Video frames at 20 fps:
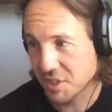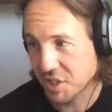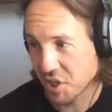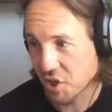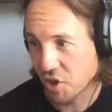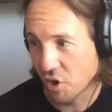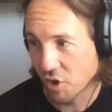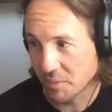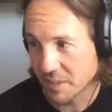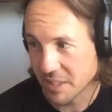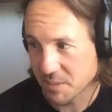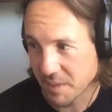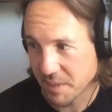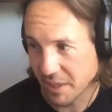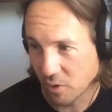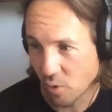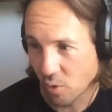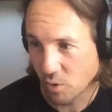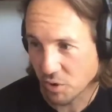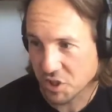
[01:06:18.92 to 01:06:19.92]
collapse of the
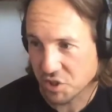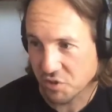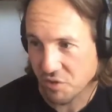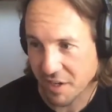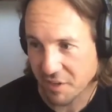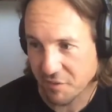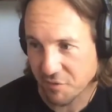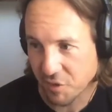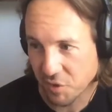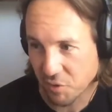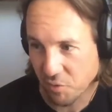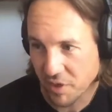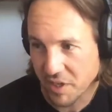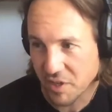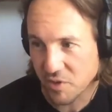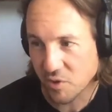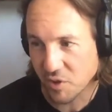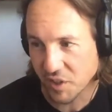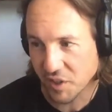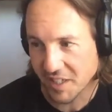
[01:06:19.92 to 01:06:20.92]
economy is being orchestrated
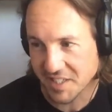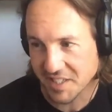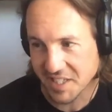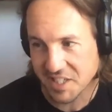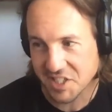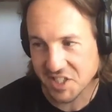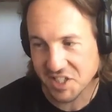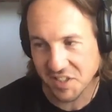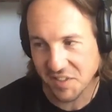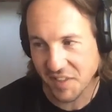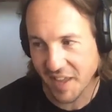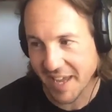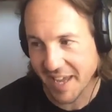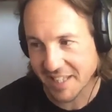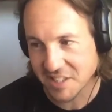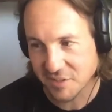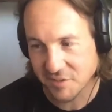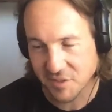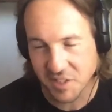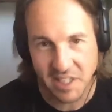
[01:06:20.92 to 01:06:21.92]
for the reorganization
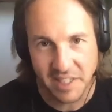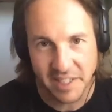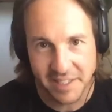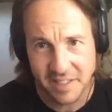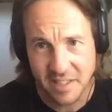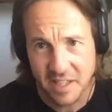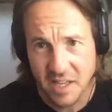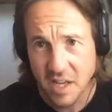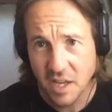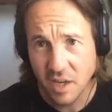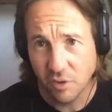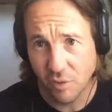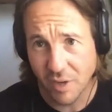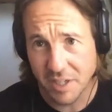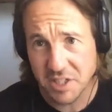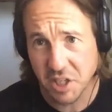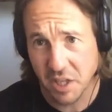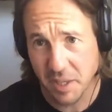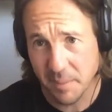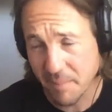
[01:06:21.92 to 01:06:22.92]
in the hands of the elite.
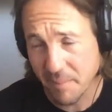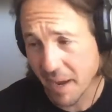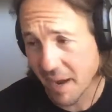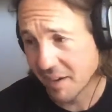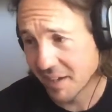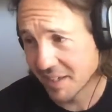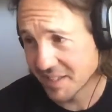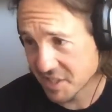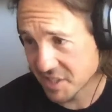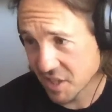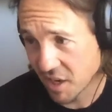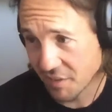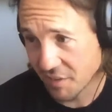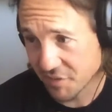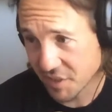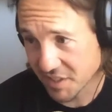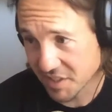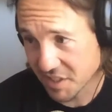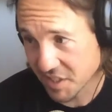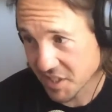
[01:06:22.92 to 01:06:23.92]
Rush Limbaugh
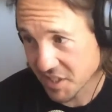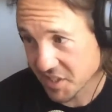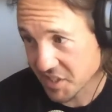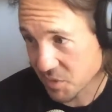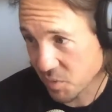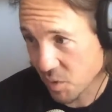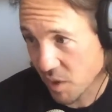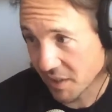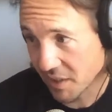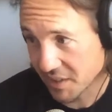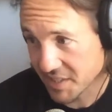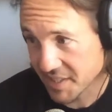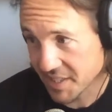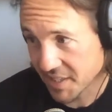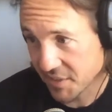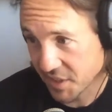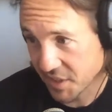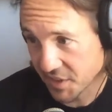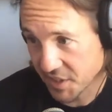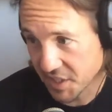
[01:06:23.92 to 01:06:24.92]
has dived into this as
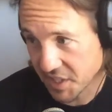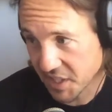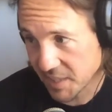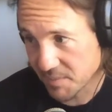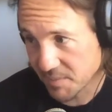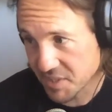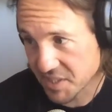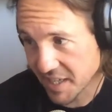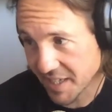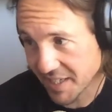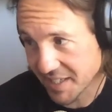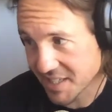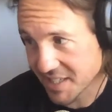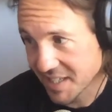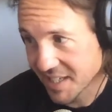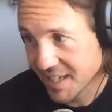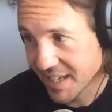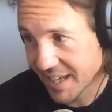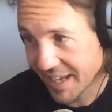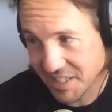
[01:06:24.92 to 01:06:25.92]
well and said that the deep
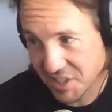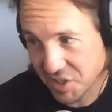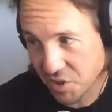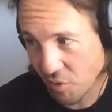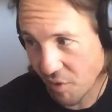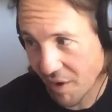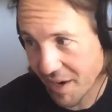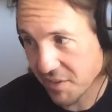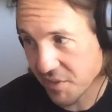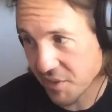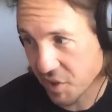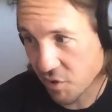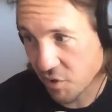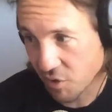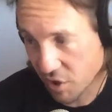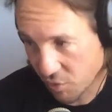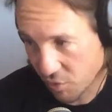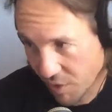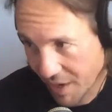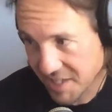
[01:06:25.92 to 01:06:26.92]
state has
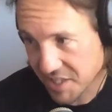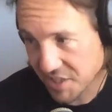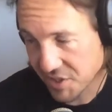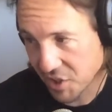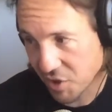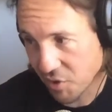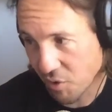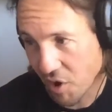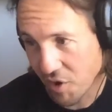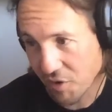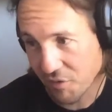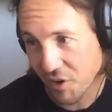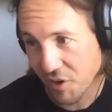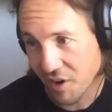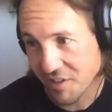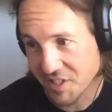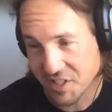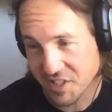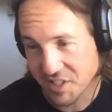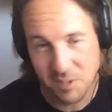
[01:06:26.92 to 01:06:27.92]
created the created the
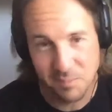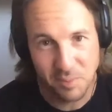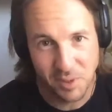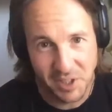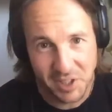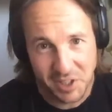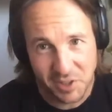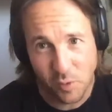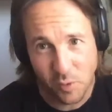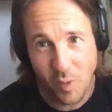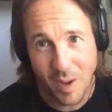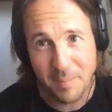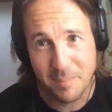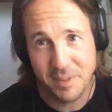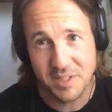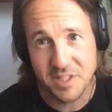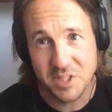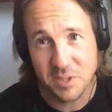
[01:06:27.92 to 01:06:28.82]
coronavirus as a political